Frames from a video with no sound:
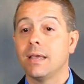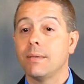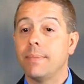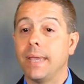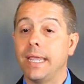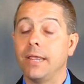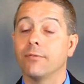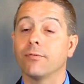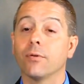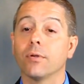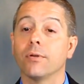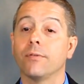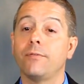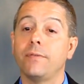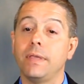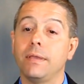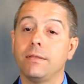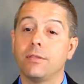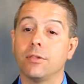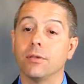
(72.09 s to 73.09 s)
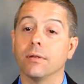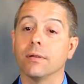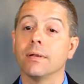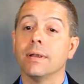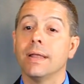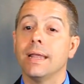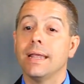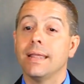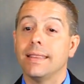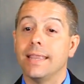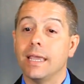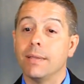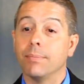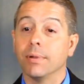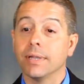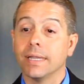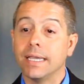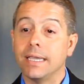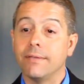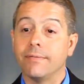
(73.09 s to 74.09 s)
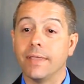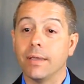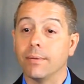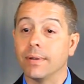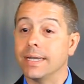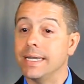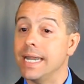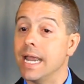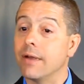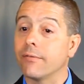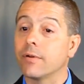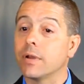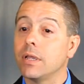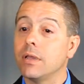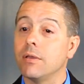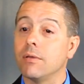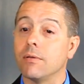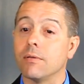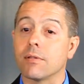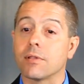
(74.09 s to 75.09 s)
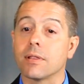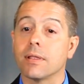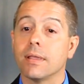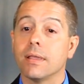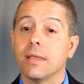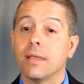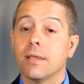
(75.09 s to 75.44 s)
pay for a feature they believe they will never use,